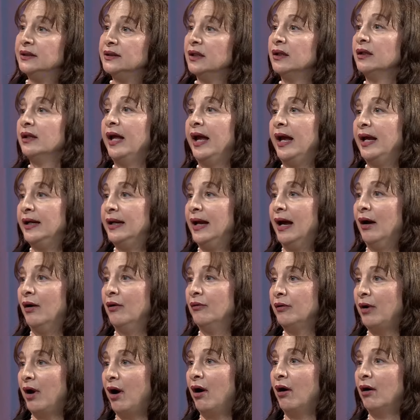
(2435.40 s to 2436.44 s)
to lay
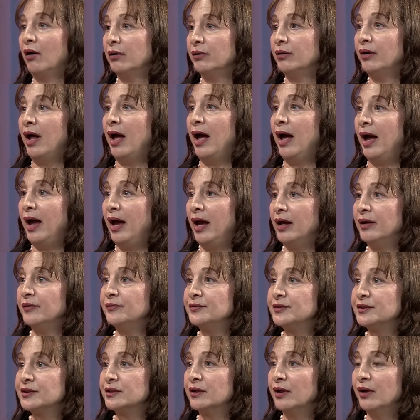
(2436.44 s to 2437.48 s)
down our
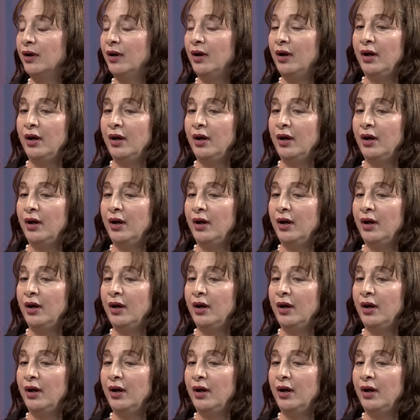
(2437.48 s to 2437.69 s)
lives